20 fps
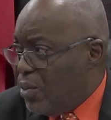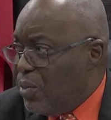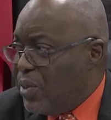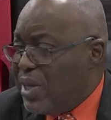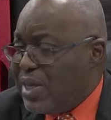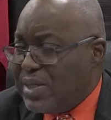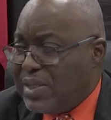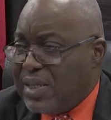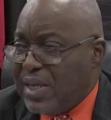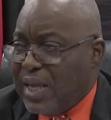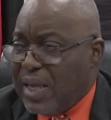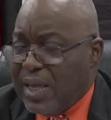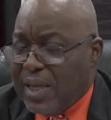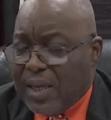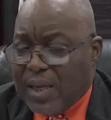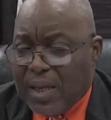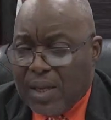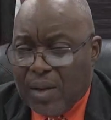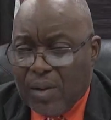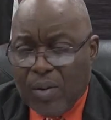We are
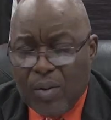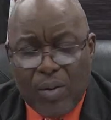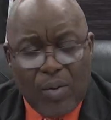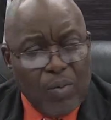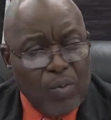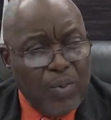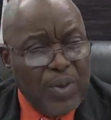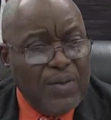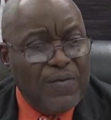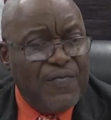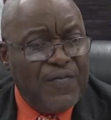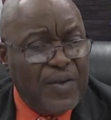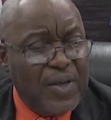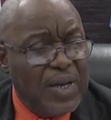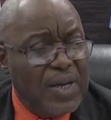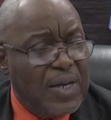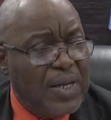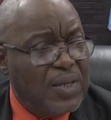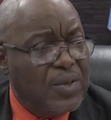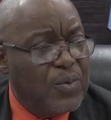saying we
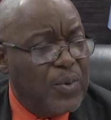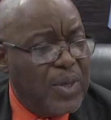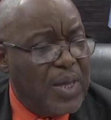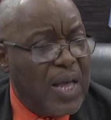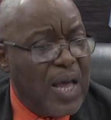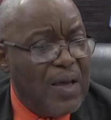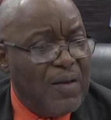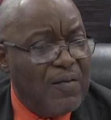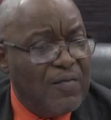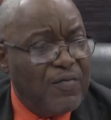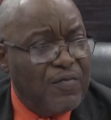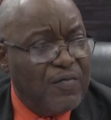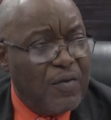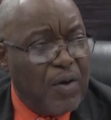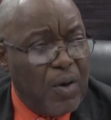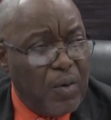feel that we have